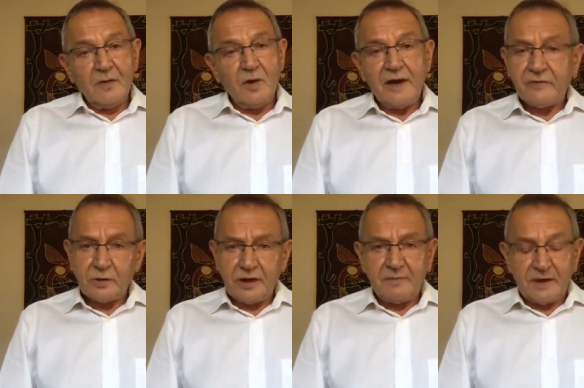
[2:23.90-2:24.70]
We have to
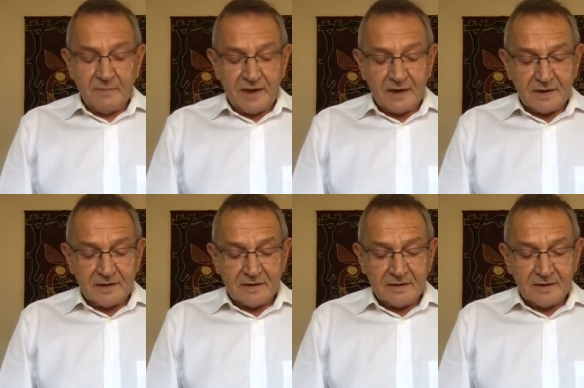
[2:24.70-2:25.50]
keep in mind
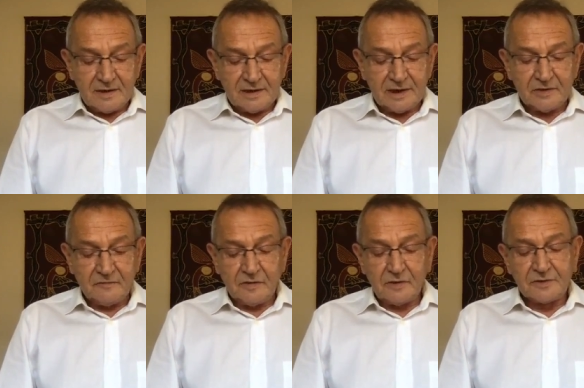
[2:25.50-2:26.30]
that,
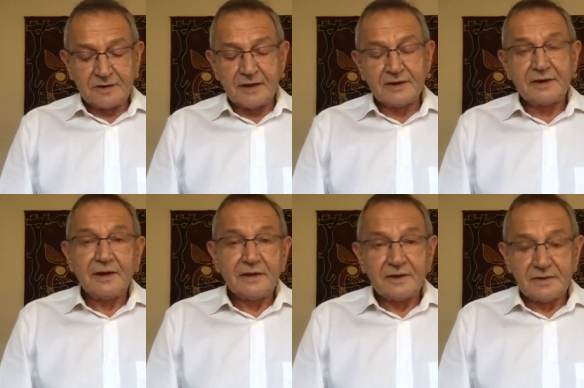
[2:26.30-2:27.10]
of course,
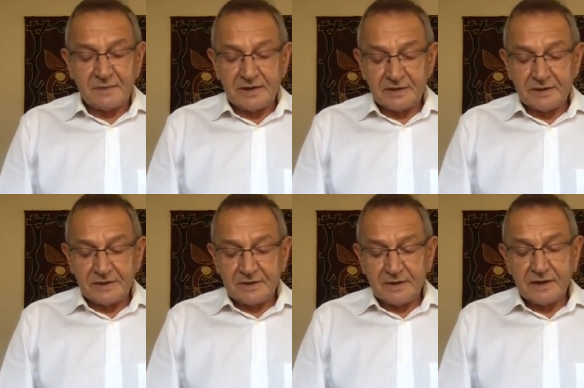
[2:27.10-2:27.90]
extinct
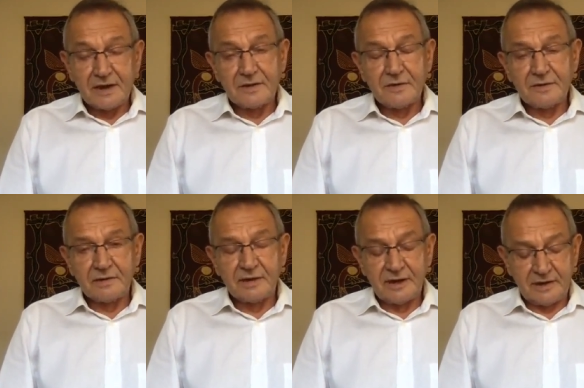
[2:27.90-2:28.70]
species cannot
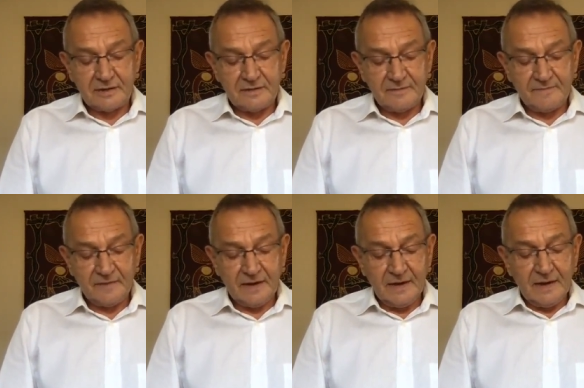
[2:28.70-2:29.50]
return.
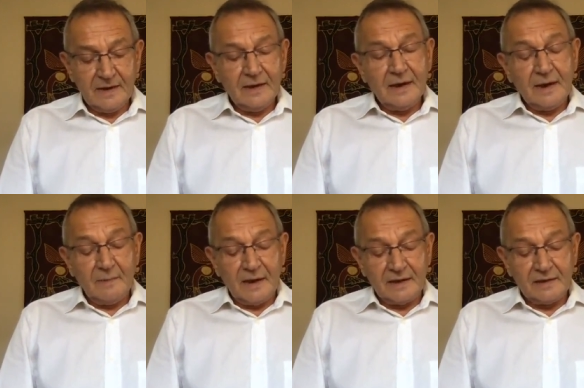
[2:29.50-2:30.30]

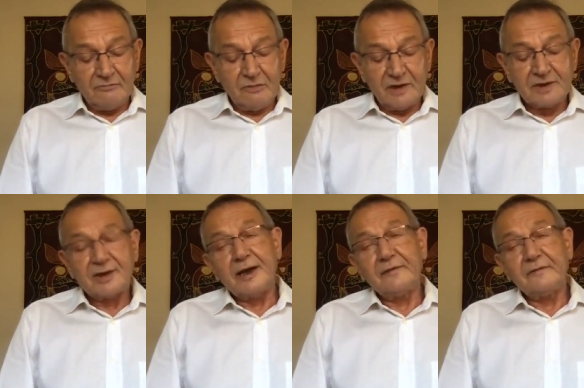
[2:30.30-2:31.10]
But we must
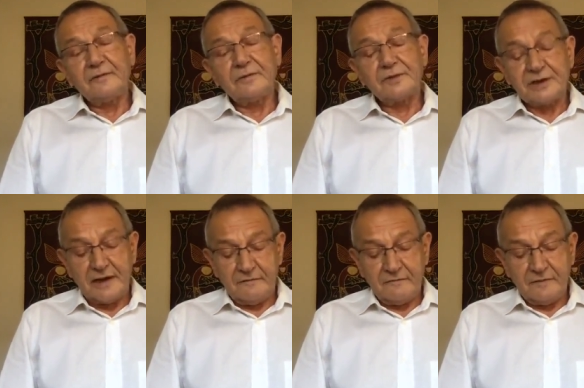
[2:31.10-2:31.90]
strive to
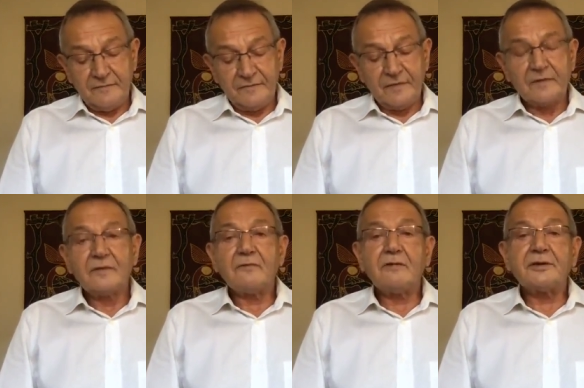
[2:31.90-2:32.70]
save
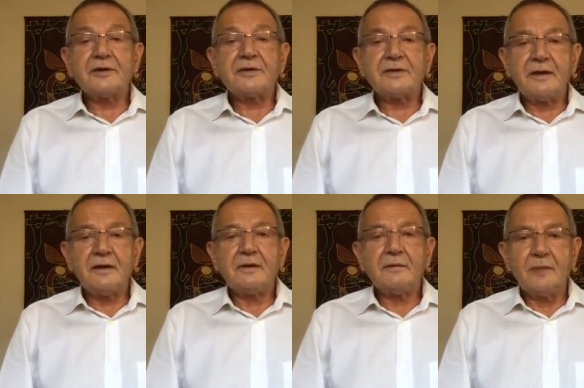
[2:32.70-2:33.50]
what is still
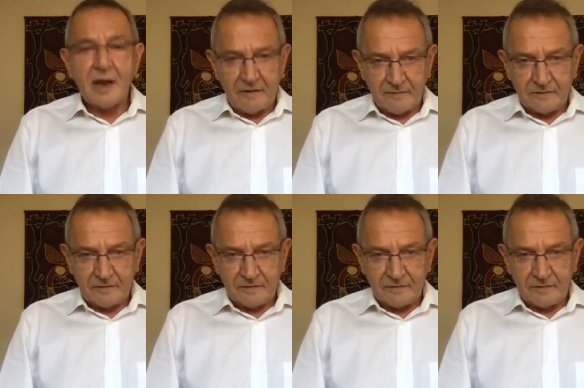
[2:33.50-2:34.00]
left.